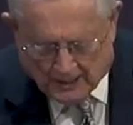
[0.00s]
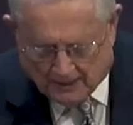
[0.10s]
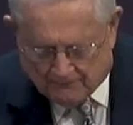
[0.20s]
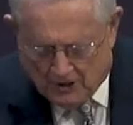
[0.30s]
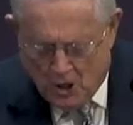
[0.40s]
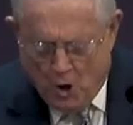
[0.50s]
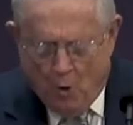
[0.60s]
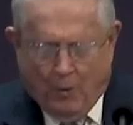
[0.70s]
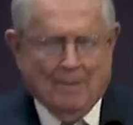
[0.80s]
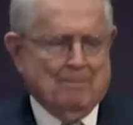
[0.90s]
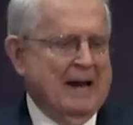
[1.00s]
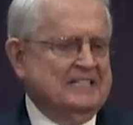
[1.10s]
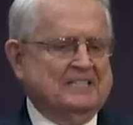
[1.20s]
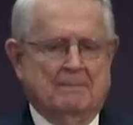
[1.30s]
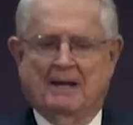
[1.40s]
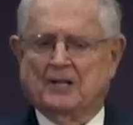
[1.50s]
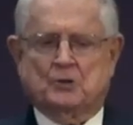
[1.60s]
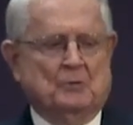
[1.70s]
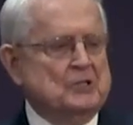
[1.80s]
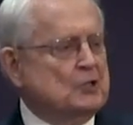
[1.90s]
of what makes the
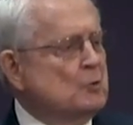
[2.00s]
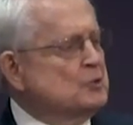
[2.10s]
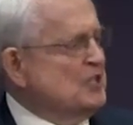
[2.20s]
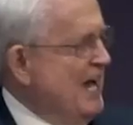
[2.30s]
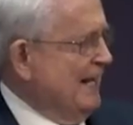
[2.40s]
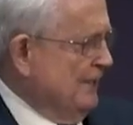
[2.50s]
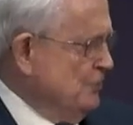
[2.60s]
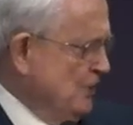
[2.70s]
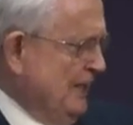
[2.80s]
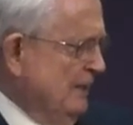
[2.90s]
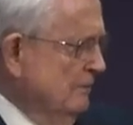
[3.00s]
ministry so challenging.